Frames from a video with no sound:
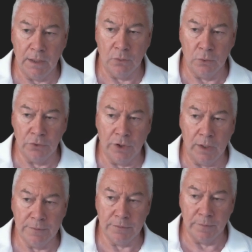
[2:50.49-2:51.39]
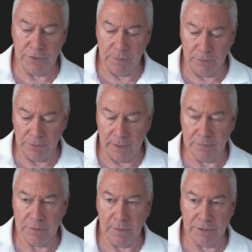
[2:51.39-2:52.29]
or types from simple
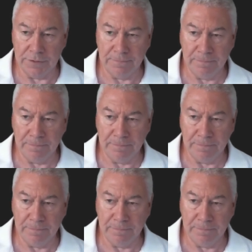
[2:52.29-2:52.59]
namespace.